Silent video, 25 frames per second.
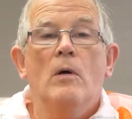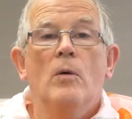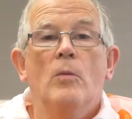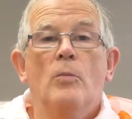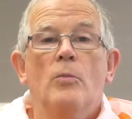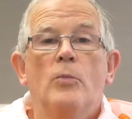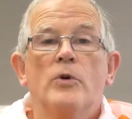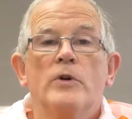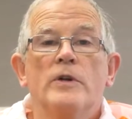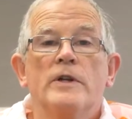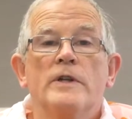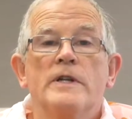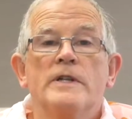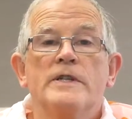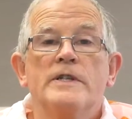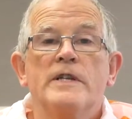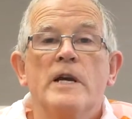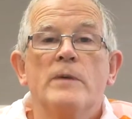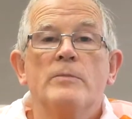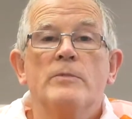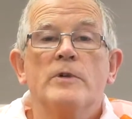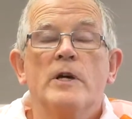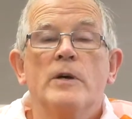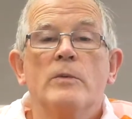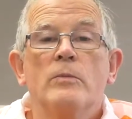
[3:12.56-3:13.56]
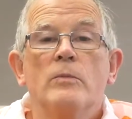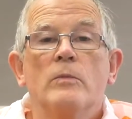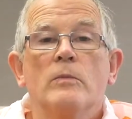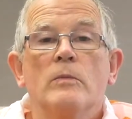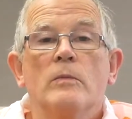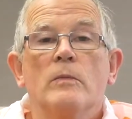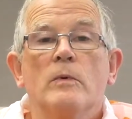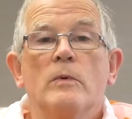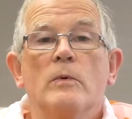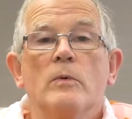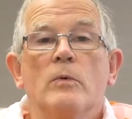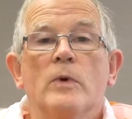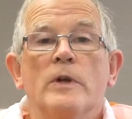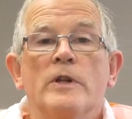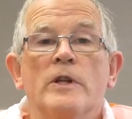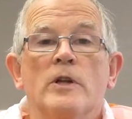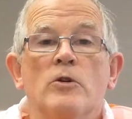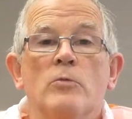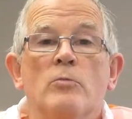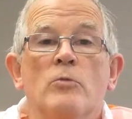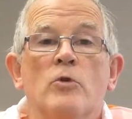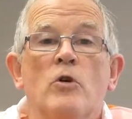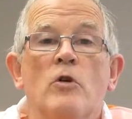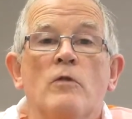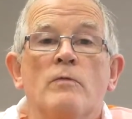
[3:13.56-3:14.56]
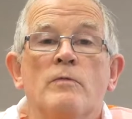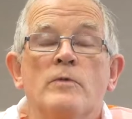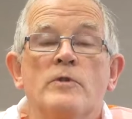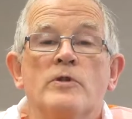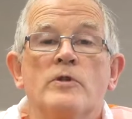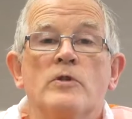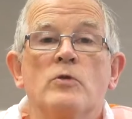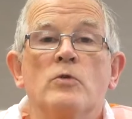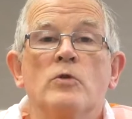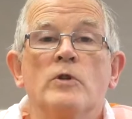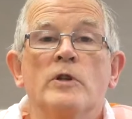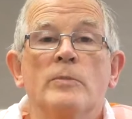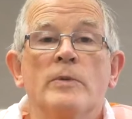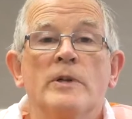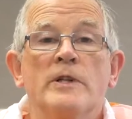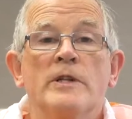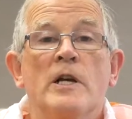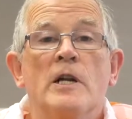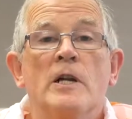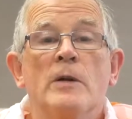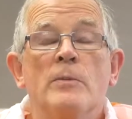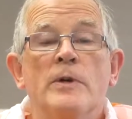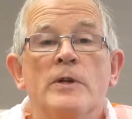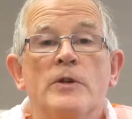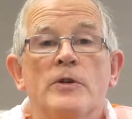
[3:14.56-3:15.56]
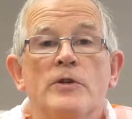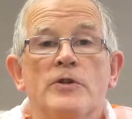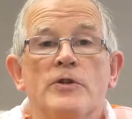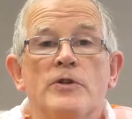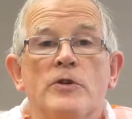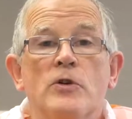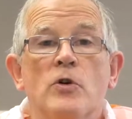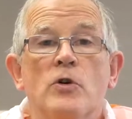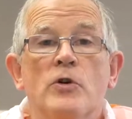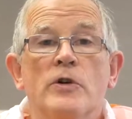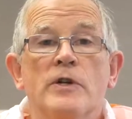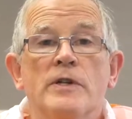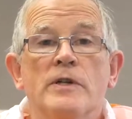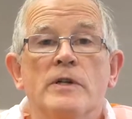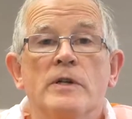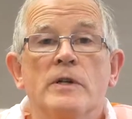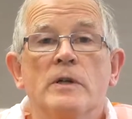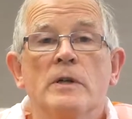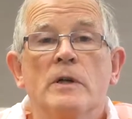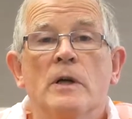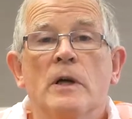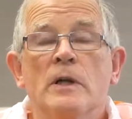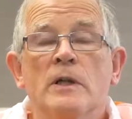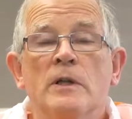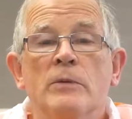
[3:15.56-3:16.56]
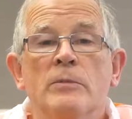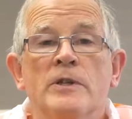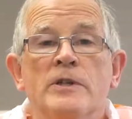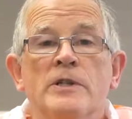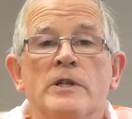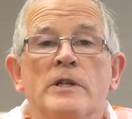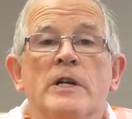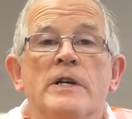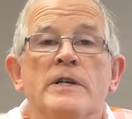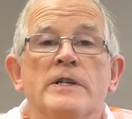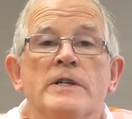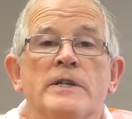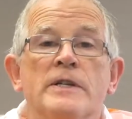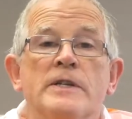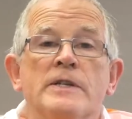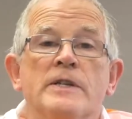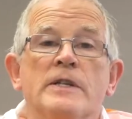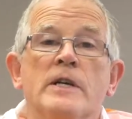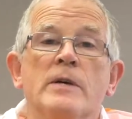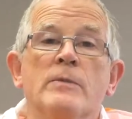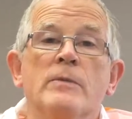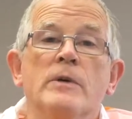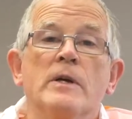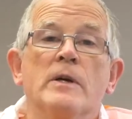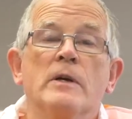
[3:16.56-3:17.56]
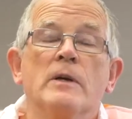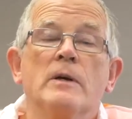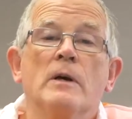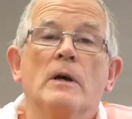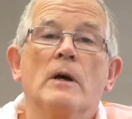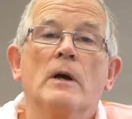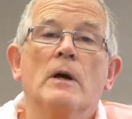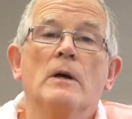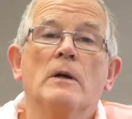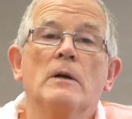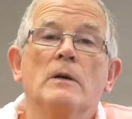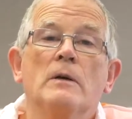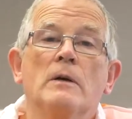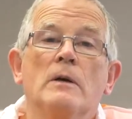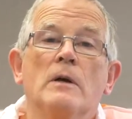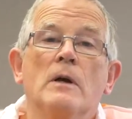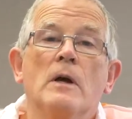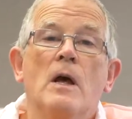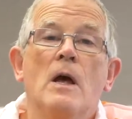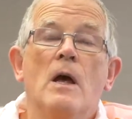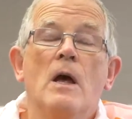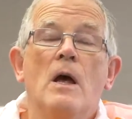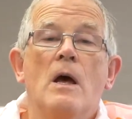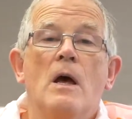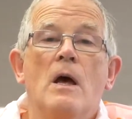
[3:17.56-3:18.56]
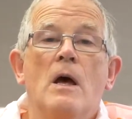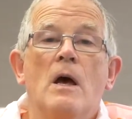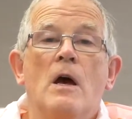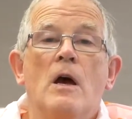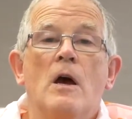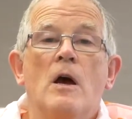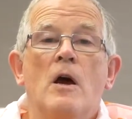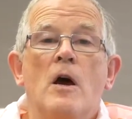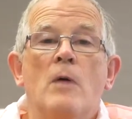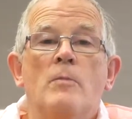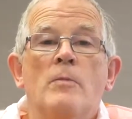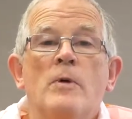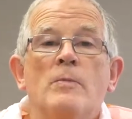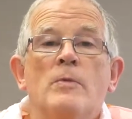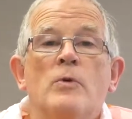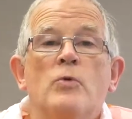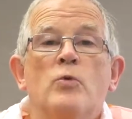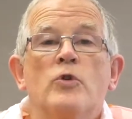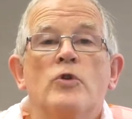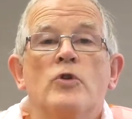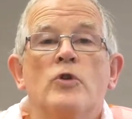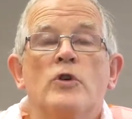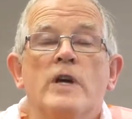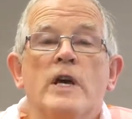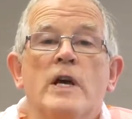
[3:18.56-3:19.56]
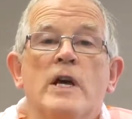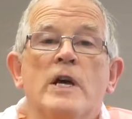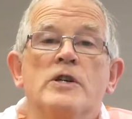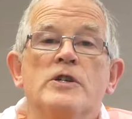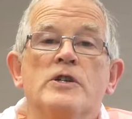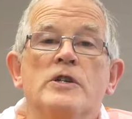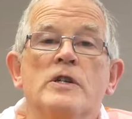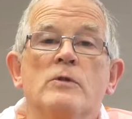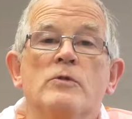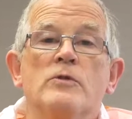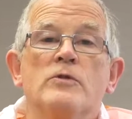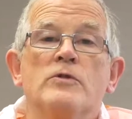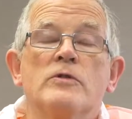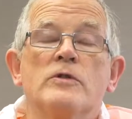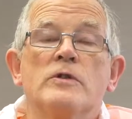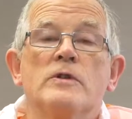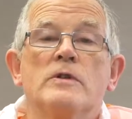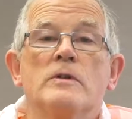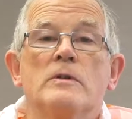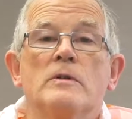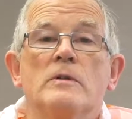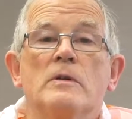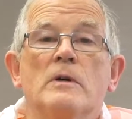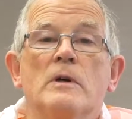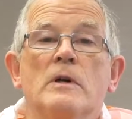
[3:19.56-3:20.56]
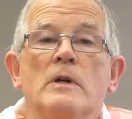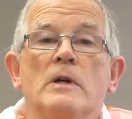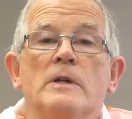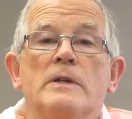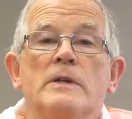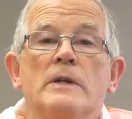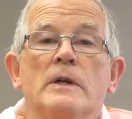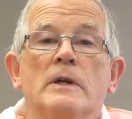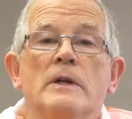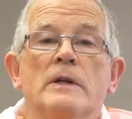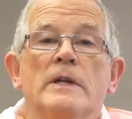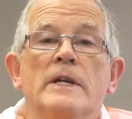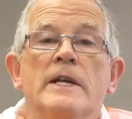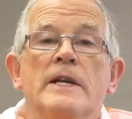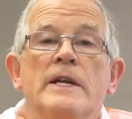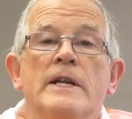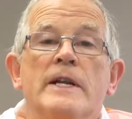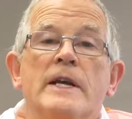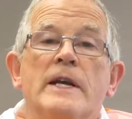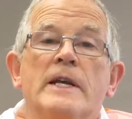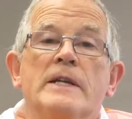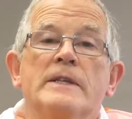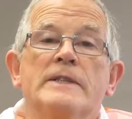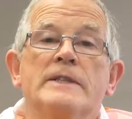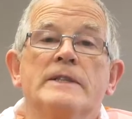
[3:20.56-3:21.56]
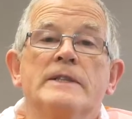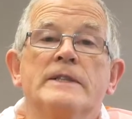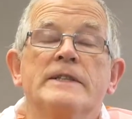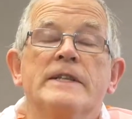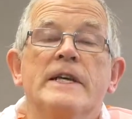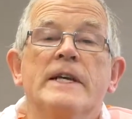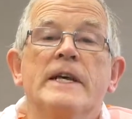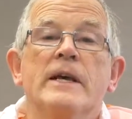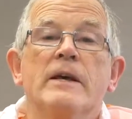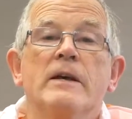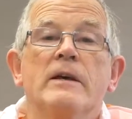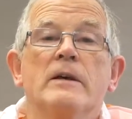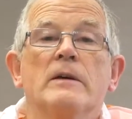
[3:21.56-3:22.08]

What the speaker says: But at the same time, when they come home from school, they'd be telling me their stories, and they'd be delighted to see me. And I remember one occasion I was just leaning against the sink,